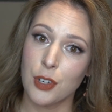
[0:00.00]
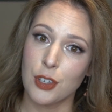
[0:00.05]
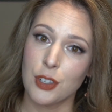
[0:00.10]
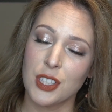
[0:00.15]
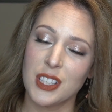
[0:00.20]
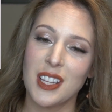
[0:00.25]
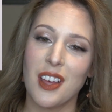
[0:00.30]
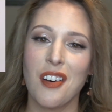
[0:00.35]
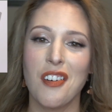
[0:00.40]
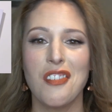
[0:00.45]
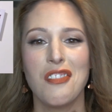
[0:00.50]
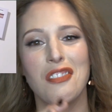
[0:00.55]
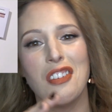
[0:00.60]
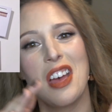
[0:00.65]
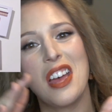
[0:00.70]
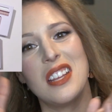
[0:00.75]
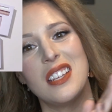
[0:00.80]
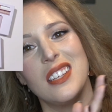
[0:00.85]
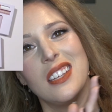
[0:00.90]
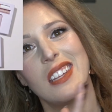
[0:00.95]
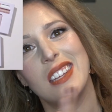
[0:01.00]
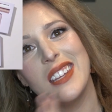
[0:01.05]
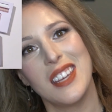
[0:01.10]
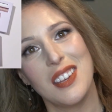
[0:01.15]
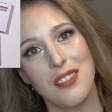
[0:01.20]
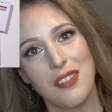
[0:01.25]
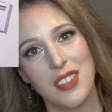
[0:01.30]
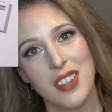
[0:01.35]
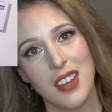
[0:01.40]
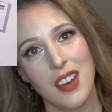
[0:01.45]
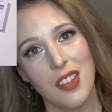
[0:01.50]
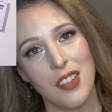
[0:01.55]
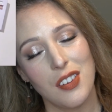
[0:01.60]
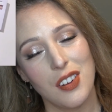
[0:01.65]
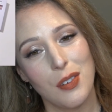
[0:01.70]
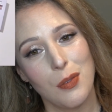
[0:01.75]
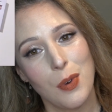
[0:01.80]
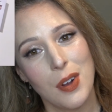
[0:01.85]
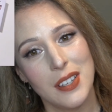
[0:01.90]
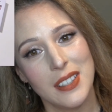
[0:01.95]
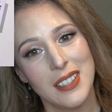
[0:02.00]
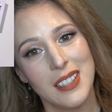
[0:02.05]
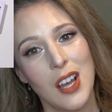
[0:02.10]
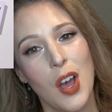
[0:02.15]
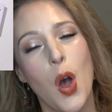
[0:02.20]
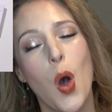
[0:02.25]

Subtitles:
yourself and give the other one,